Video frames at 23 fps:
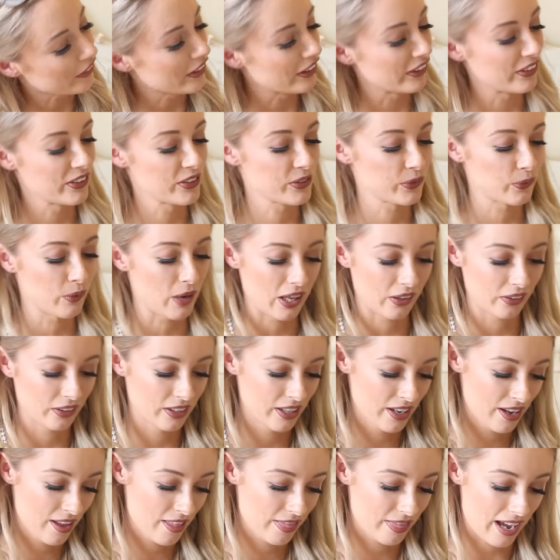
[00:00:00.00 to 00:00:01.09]
on there as well.
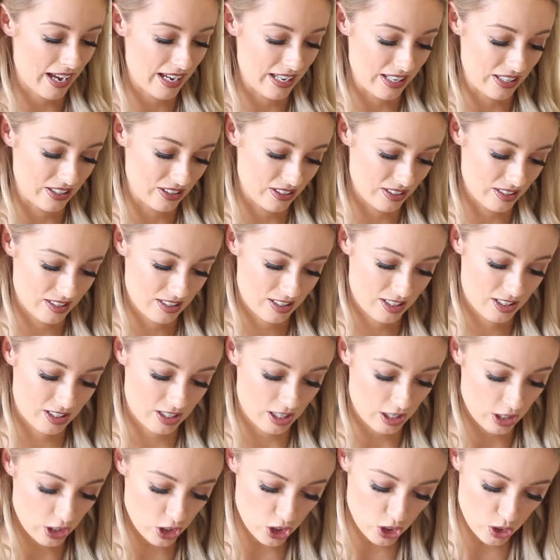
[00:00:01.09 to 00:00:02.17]
That is
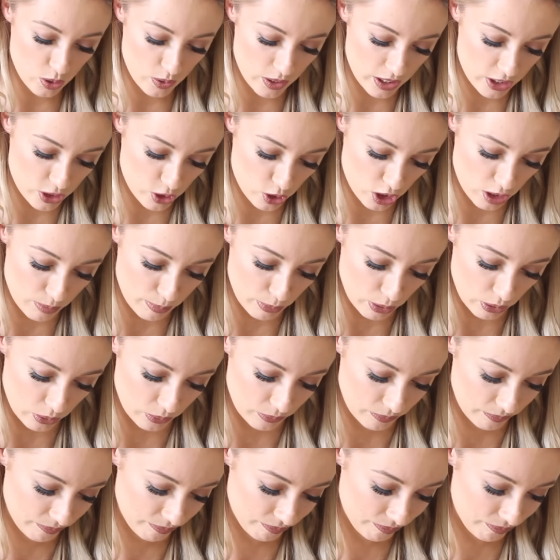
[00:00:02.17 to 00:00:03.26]
too
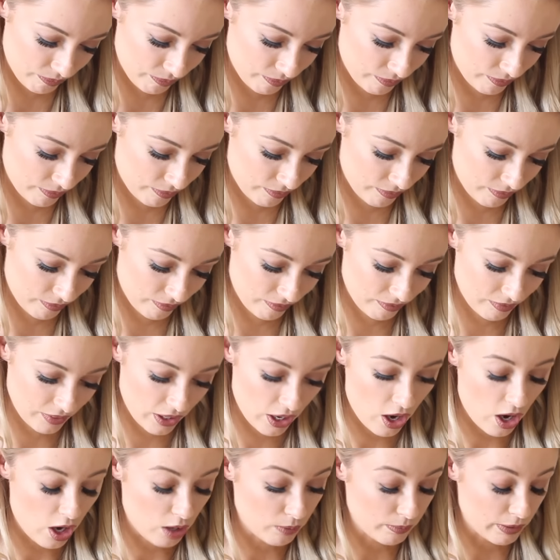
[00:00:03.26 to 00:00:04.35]
adorable!
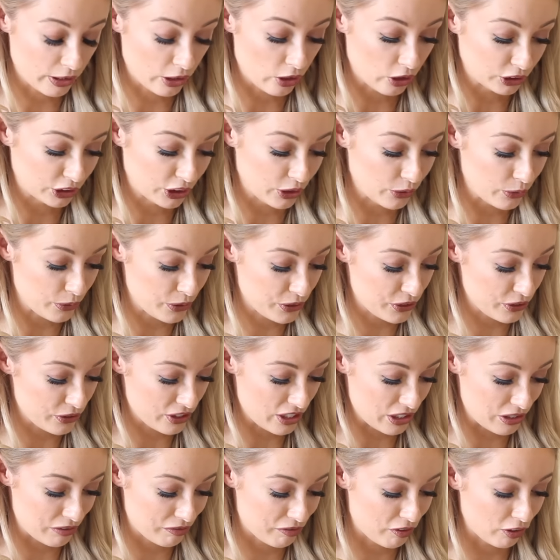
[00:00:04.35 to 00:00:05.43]
Oh my gosh, and it also
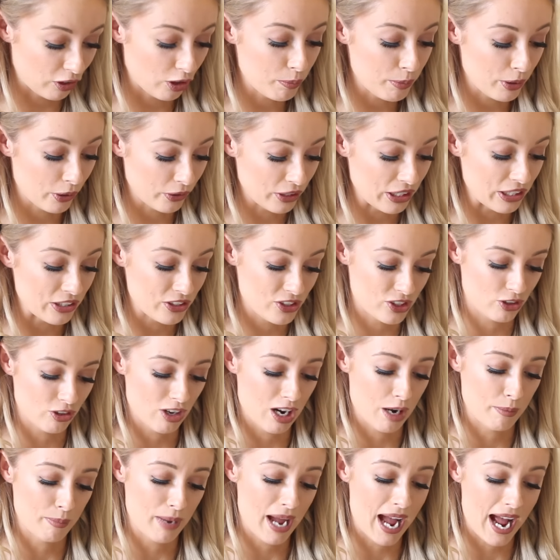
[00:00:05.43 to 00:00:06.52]
says follow me on
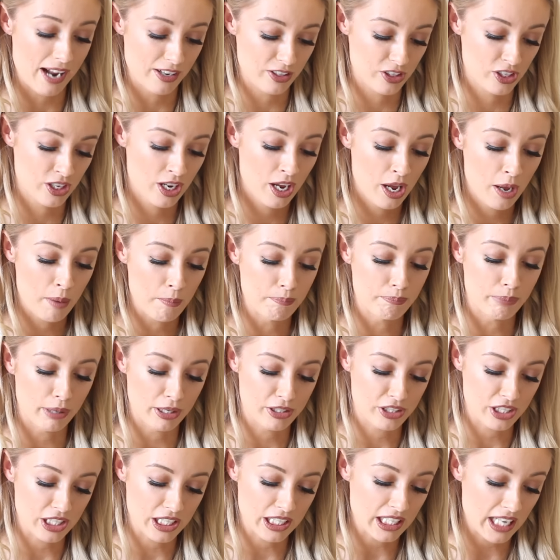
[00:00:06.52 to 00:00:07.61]
Instagram at
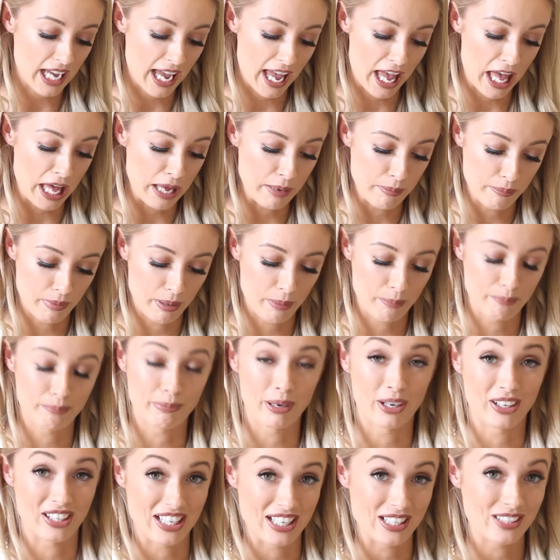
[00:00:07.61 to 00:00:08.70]

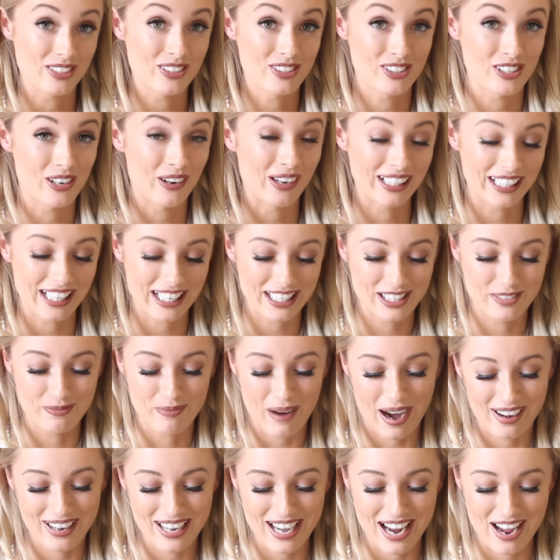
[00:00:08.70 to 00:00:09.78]
BuddyMBunny, so I guess
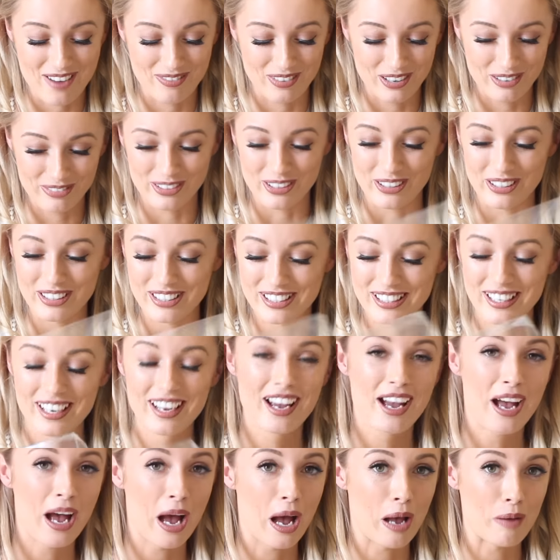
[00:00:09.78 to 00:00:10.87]
Barry M have got
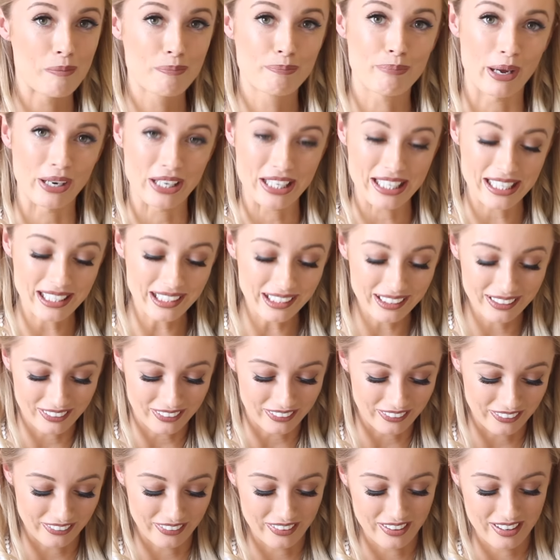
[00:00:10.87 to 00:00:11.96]
a bunny
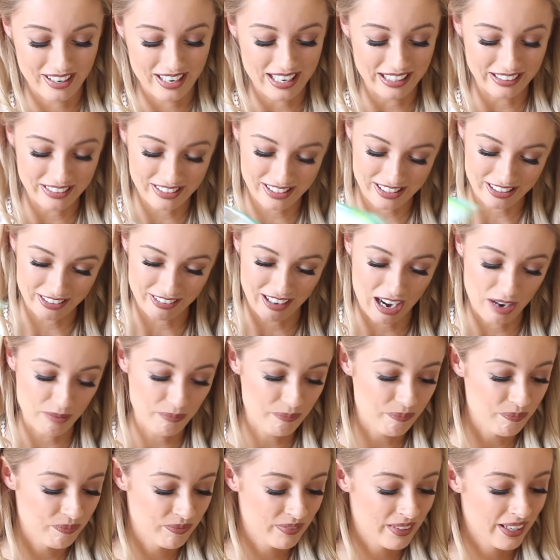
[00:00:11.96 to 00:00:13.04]
on
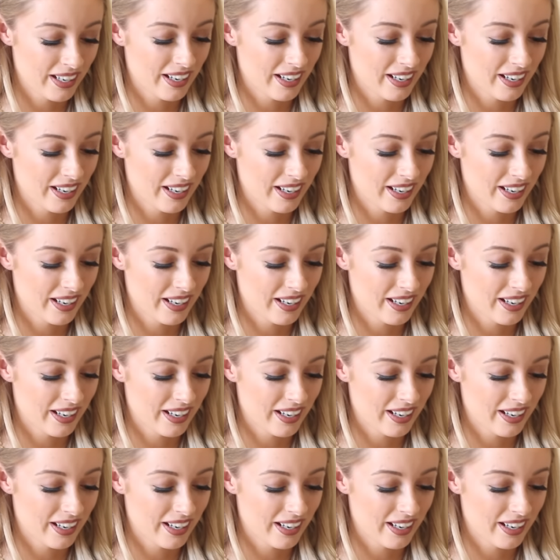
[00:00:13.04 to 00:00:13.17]
Instagram,